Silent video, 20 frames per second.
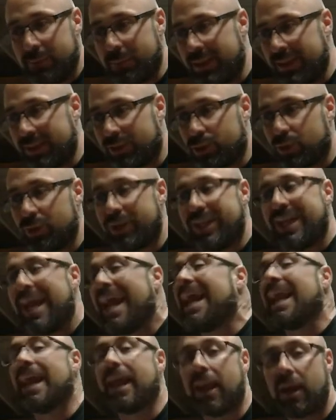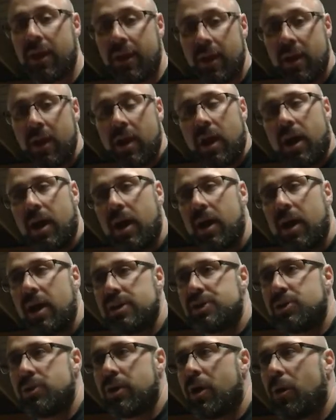been created
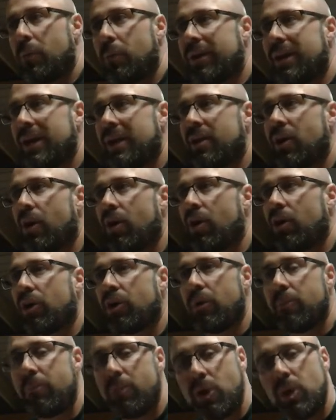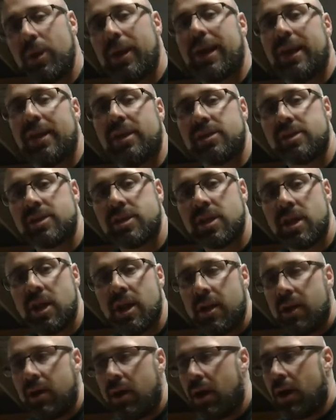to help get our communities
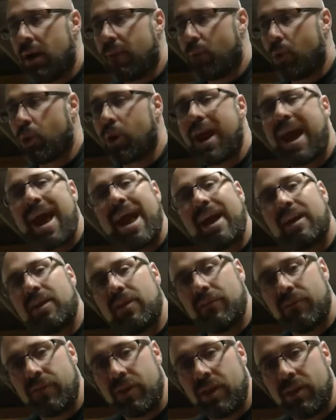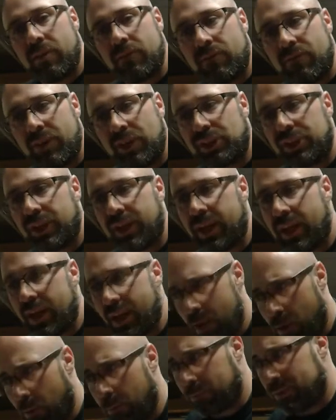more active in fishing and
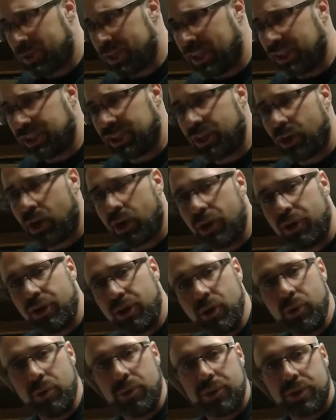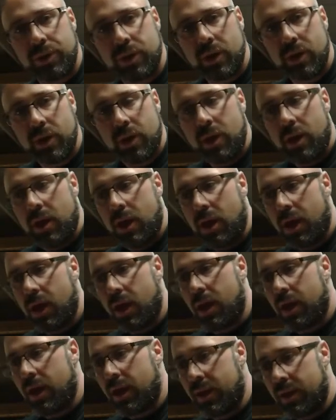help teaching our youth
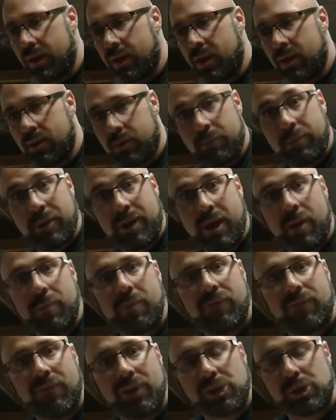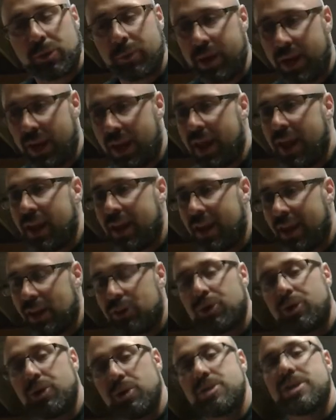in becoming fishermen and
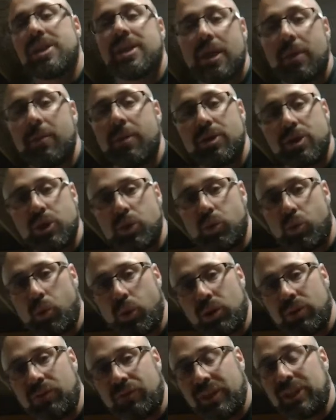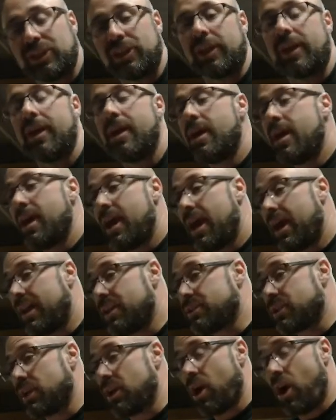introducing them into the world of fishing. And
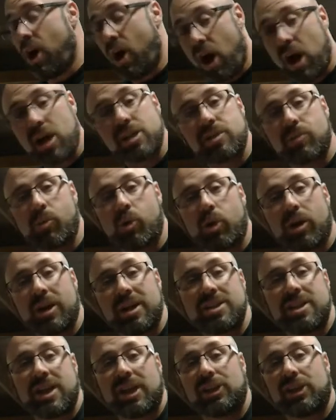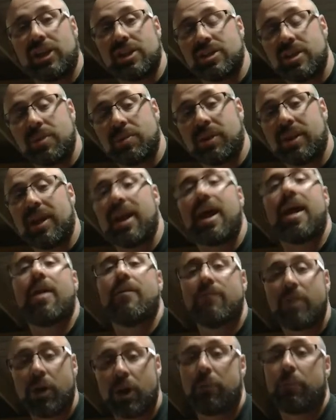it's an awesome organization and something that I
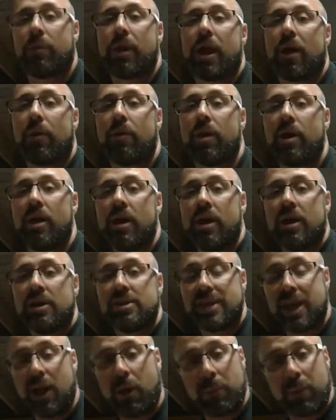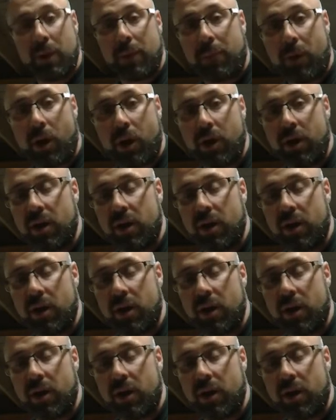am very proud to help be a part